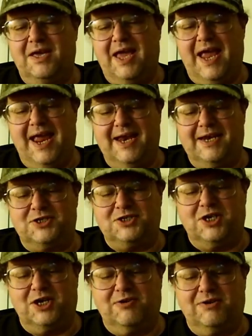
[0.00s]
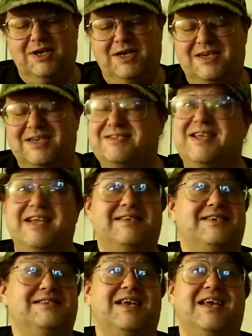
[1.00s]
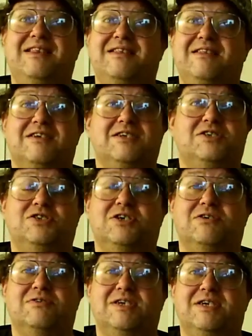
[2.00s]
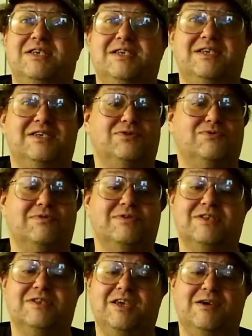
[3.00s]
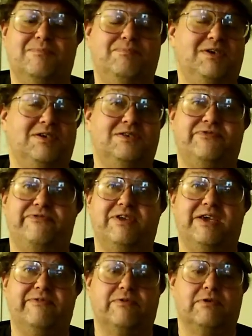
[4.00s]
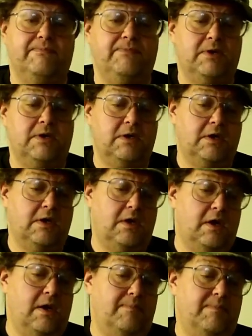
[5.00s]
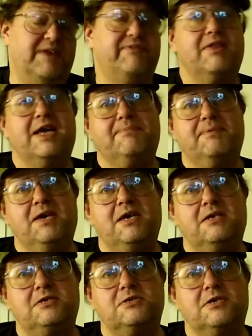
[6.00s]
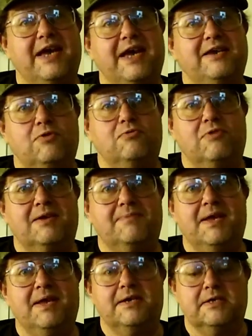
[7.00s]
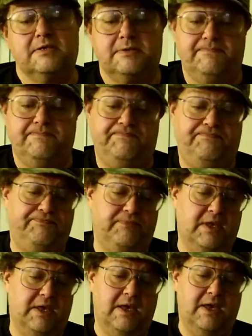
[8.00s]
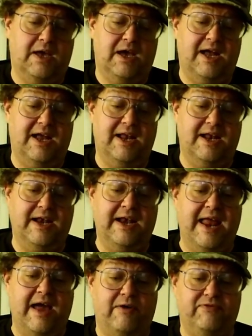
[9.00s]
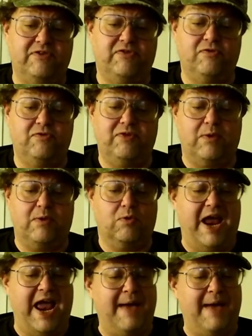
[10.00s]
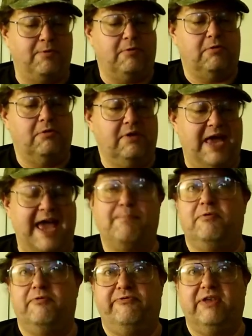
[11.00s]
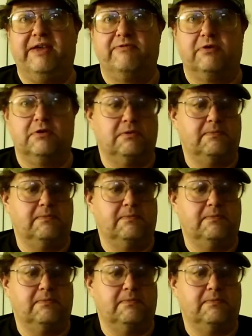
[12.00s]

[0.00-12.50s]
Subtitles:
And the cherry does not taste anything like cherry. It is really a peach flavor. But if you like peach, I do recommend it. Now, the two that were apple flavored.